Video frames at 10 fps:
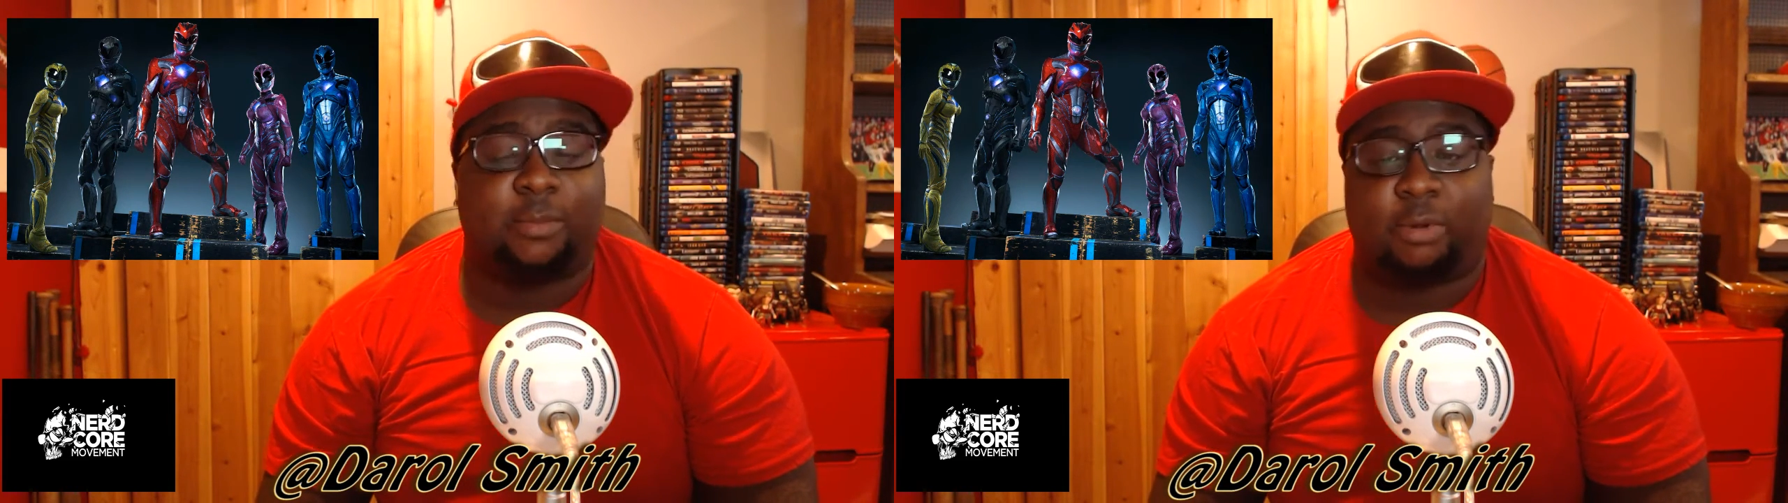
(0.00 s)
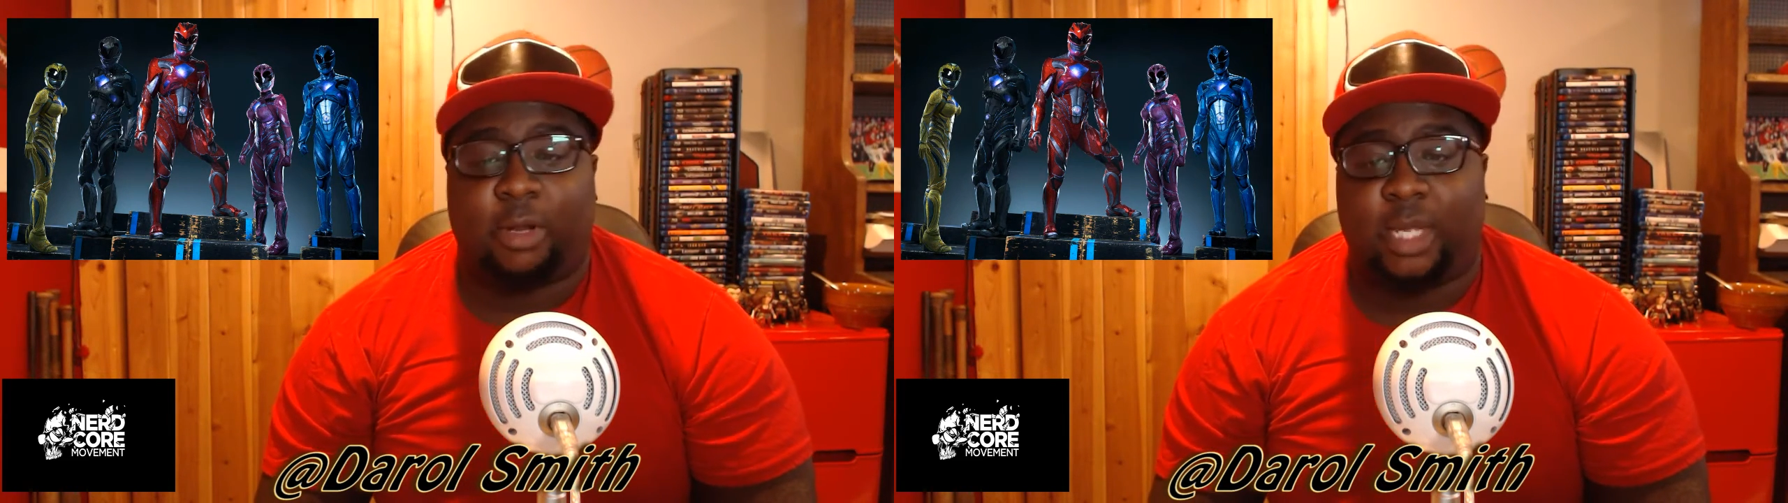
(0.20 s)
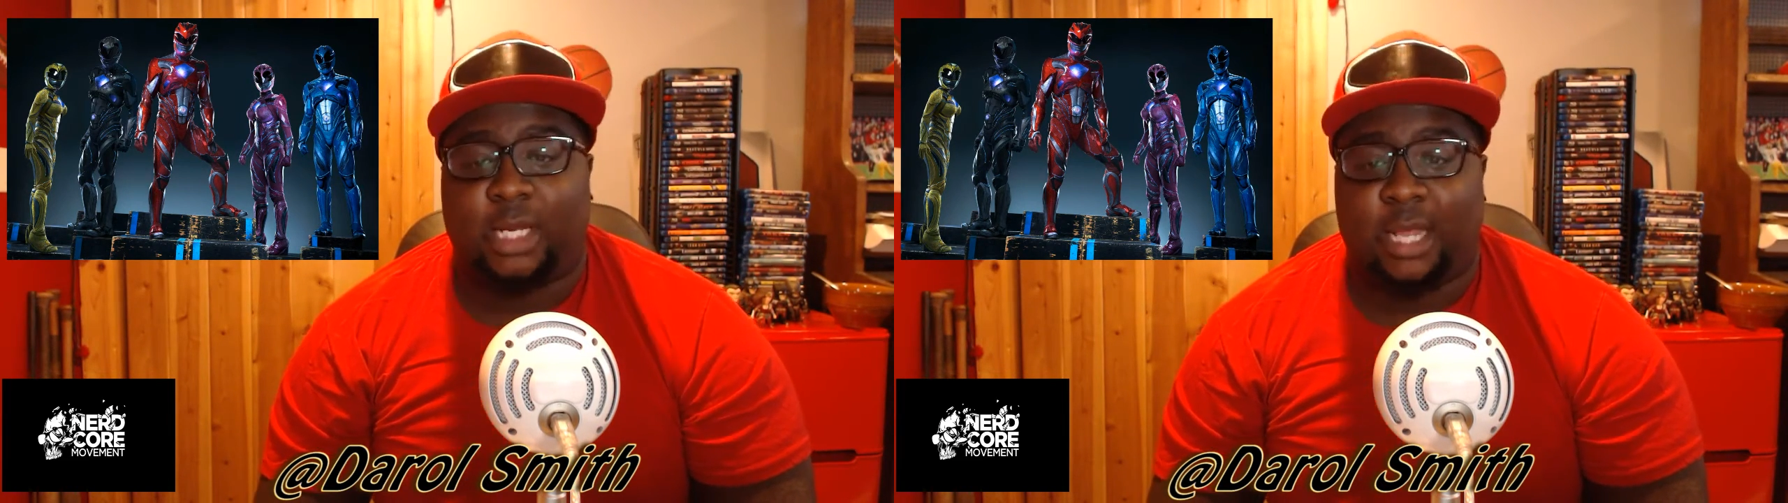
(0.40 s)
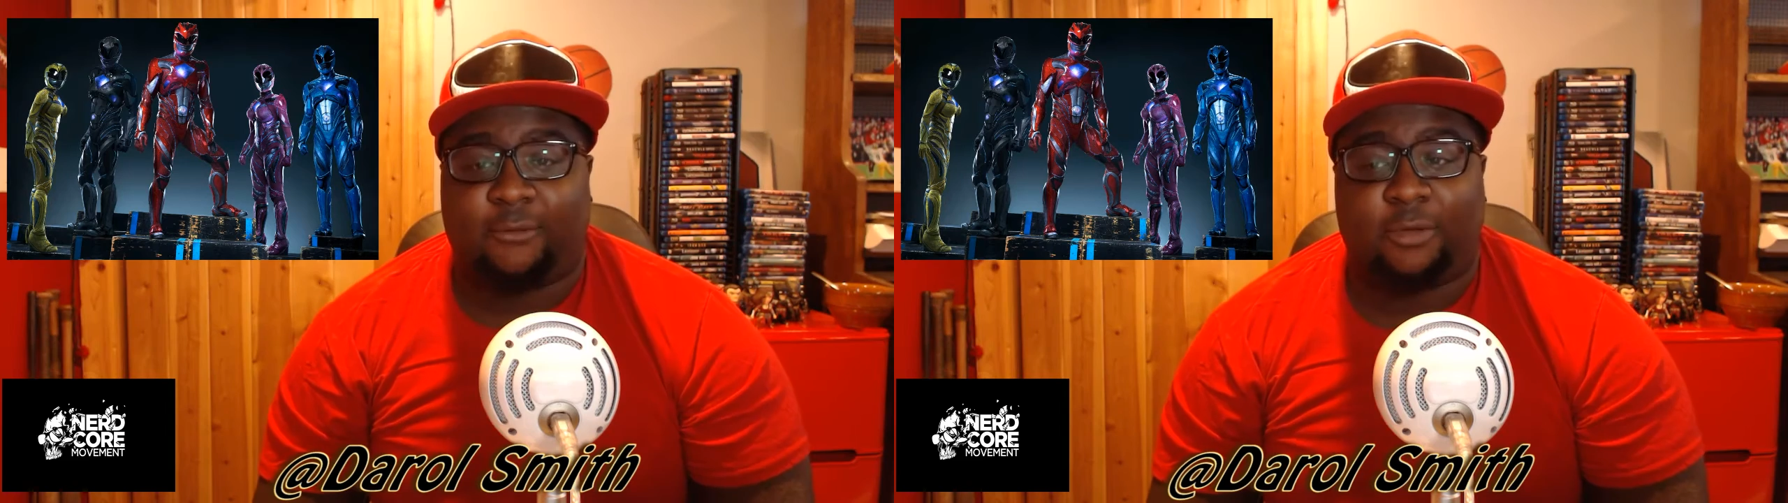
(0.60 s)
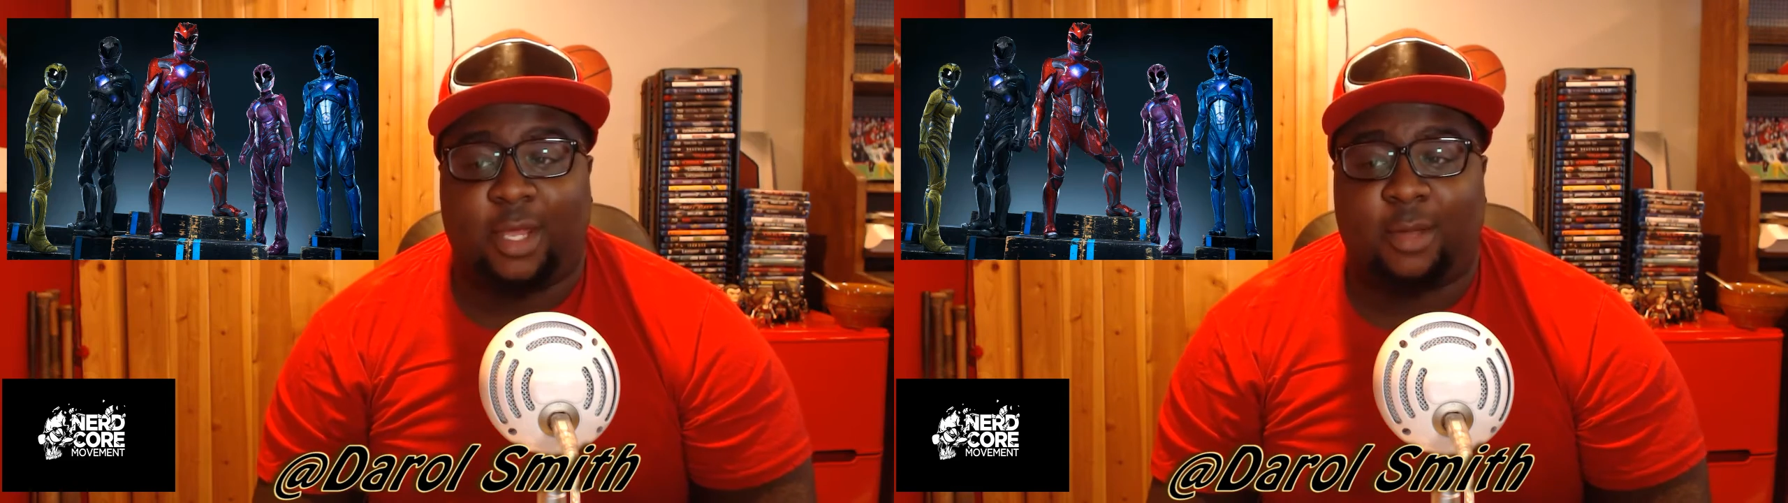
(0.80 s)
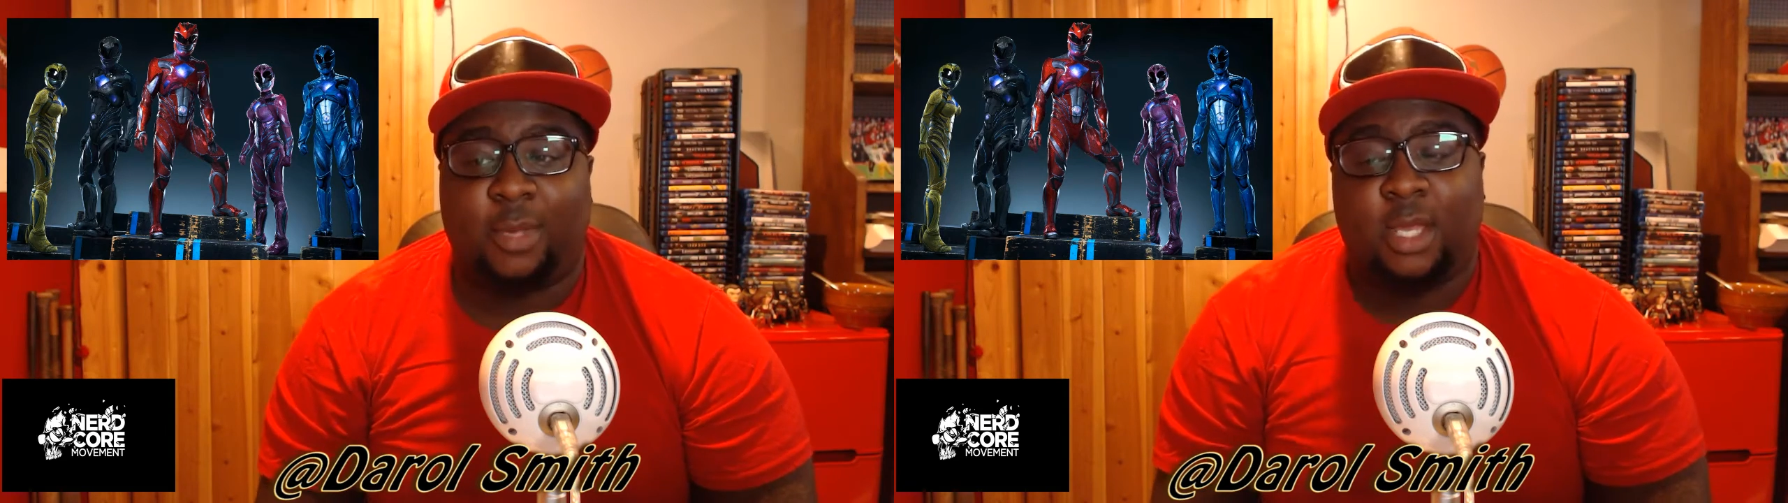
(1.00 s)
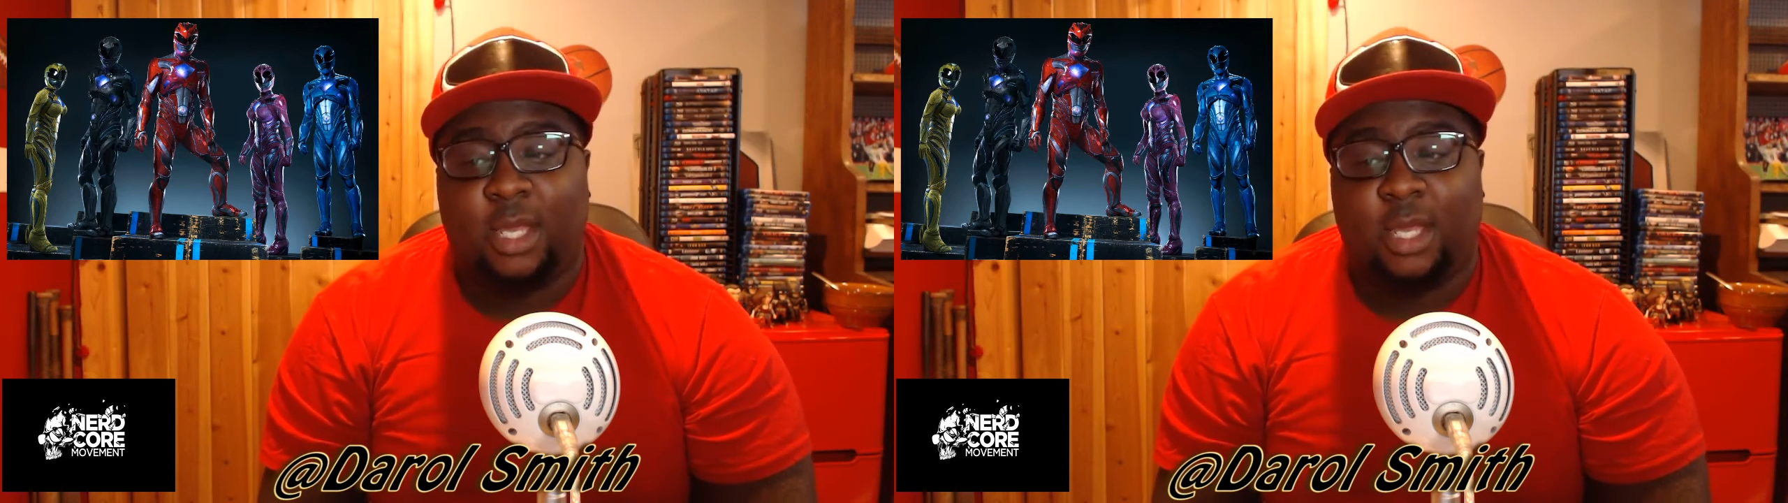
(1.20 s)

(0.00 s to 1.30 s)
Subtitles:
pretty big day for them,